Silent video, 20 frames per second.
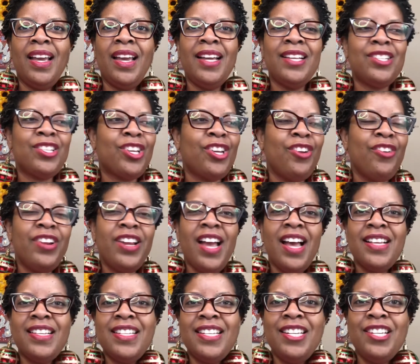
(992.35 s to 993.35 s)
As
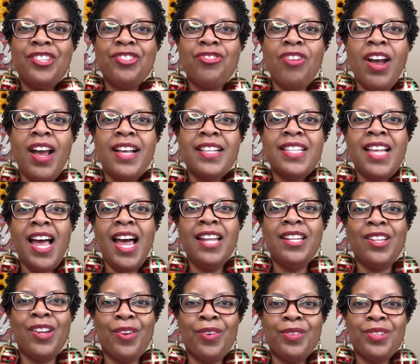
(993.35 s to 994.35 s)
curiosity strikes, I
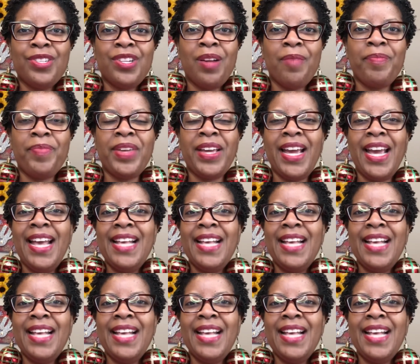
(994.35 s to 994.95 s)
learn something.